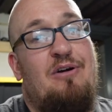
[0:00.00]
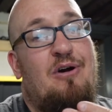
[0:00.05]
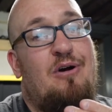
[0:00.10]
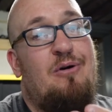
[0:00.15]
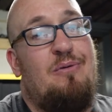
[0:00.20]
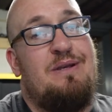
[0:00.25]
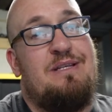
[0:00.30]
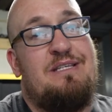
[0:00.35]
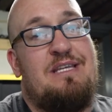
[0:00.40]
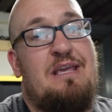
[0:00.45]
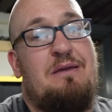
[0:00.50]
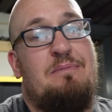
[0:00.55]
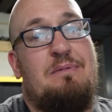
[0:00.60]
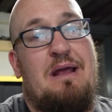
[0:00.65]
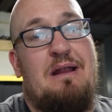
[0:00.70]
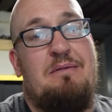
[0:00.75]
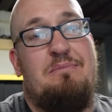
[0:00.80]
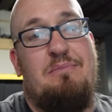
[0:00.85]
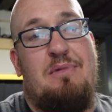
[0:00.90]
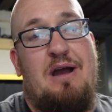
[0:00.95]
Always keep
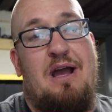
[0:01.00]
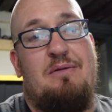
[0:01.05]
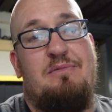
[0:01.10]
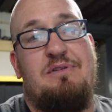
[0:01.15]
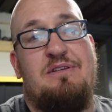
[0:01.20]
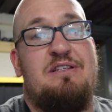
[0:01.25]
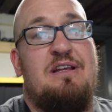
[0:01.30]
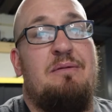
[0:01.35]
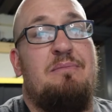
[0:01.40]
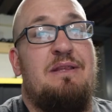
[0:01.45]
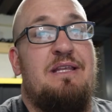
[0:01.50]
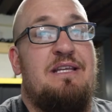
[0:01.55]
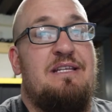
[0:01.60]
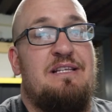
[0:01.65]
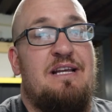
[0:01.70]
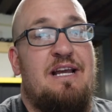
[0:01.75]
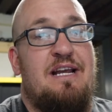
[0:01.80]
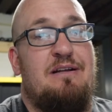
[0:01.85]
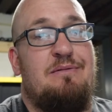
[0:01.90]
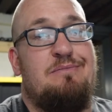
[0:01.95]
that in mind with some of
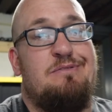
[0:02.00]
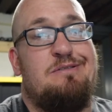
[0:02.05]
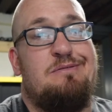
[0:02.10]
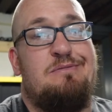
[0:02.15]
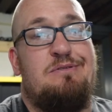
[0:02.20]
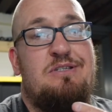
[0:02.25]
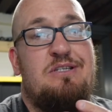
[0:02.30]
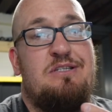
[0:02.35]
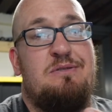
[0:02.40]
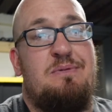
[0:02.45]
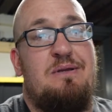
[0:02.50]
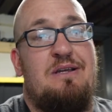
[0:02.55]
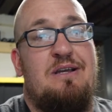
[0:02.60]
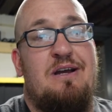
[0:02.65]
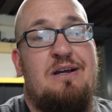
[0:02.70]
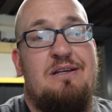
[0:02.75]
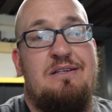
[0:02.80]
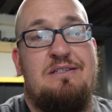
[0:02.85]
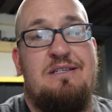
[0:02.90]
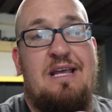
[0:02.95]
these items, just
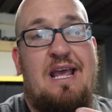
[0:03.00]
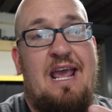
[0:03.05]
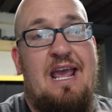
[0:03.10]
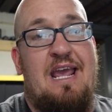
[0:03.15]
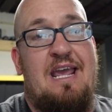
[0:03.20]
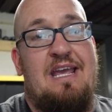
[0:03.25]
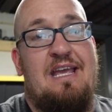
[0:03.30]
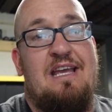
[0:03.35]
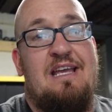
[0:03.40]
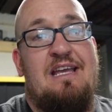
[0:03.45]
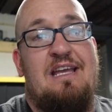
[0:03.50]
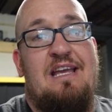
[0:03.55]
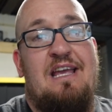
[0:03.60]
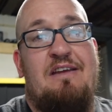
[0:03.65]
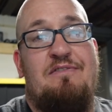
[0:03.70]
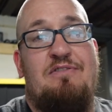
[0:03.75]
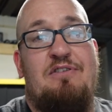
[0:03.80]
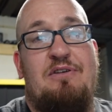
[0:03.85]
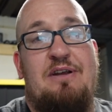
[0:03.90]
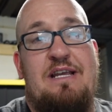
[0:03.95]
because, hey,
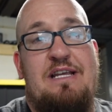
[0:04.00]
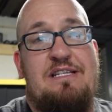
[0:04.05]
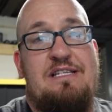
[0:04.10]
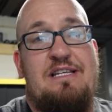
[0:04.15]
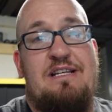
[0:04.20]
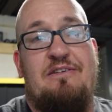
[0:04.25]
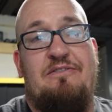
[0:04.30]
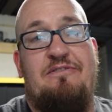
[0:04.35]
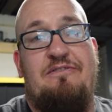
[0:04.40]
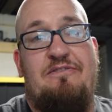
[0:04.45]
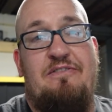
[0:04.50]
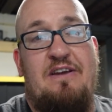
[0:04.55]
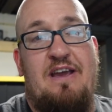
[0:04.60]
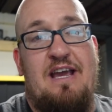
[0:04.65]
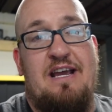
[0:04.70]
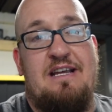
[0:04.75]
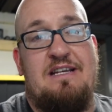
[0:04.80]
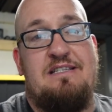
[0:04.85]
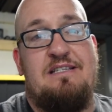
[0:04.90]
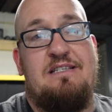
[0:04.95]
if they're easy to
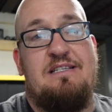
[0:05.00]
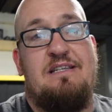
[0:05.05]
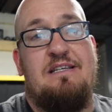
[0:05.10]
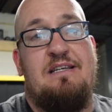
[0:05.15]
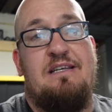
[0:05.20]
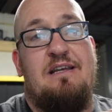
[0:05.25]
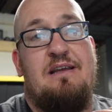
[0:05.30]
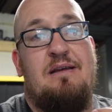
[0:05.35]
fix,